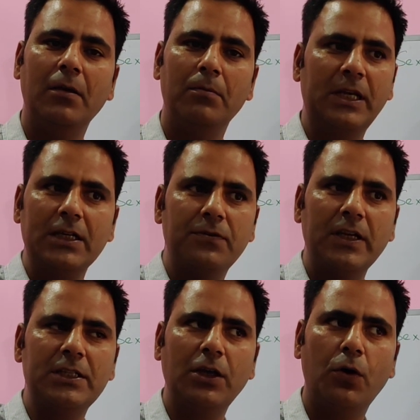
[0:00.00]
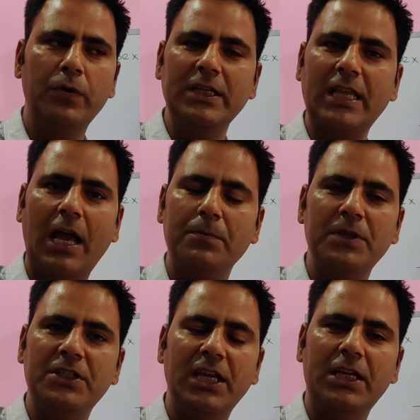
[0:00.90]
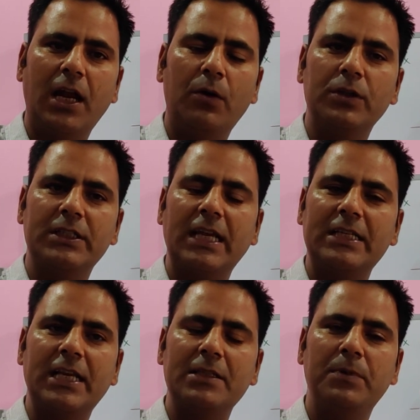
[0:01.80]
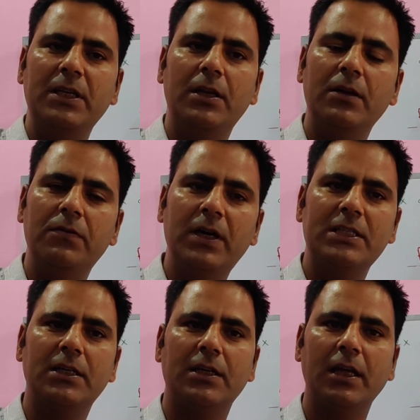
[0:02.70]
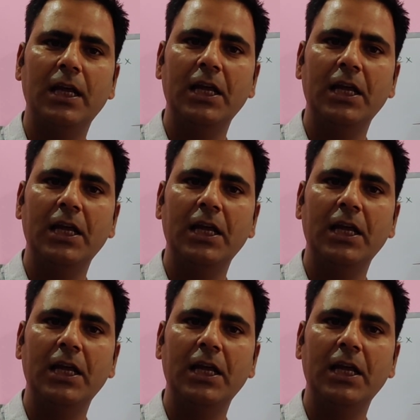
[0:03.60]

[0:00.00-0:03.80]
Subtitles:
Because once the ovaries have been taken out, the sex has been reversed.